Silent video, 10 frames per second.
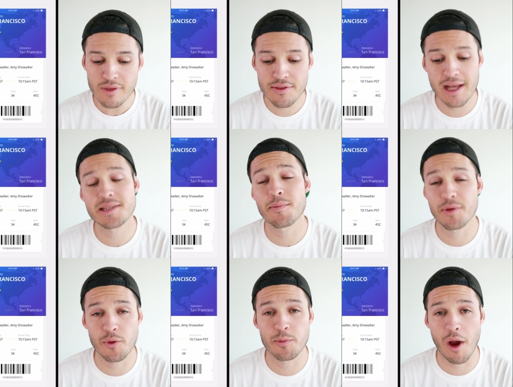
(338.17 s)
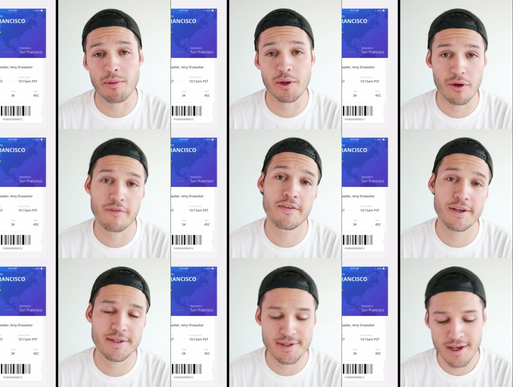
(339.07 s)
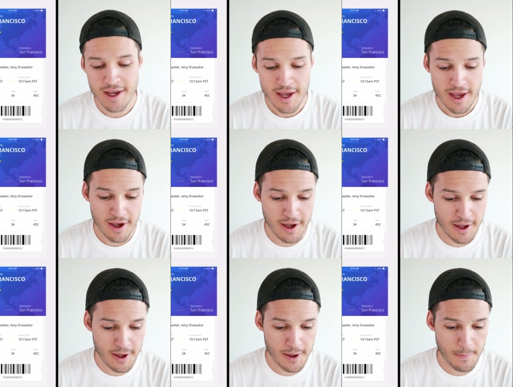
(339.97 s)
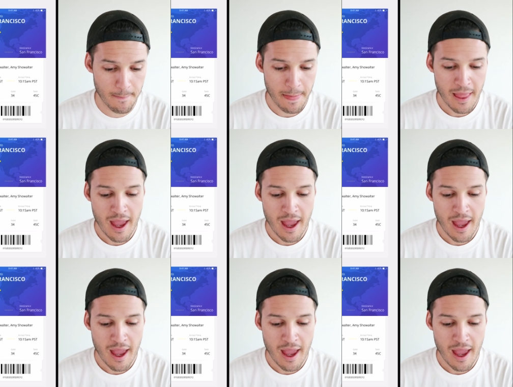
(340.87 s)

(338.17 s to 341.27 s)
that's something we probably want to fix. Um,